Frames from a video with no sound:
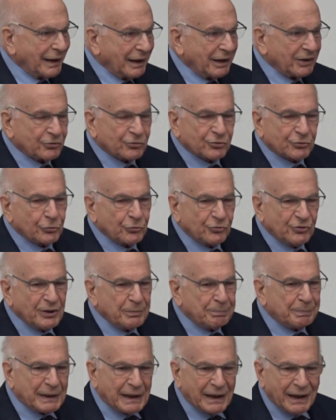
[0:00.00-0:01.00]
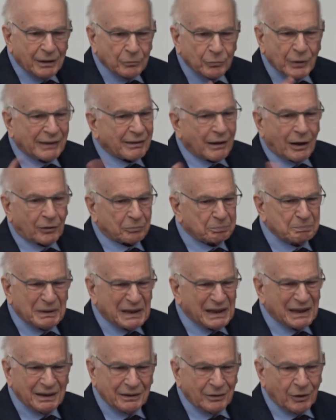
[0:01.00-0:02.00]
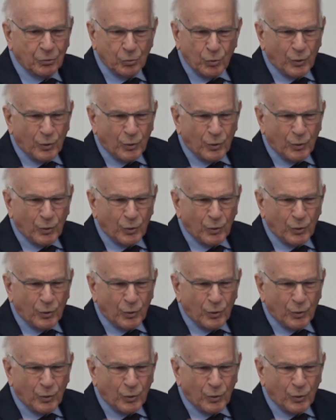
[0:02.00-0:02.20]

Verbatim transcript: age to GPA without being